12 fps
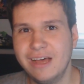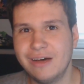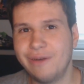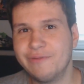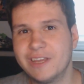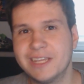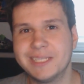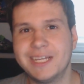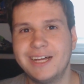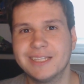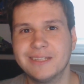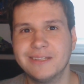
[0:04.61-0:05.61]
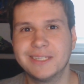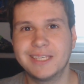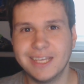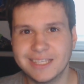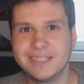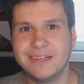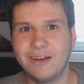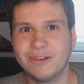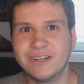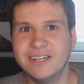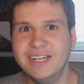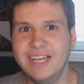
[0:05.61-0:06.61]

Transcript: of the Disastles Kickstarter.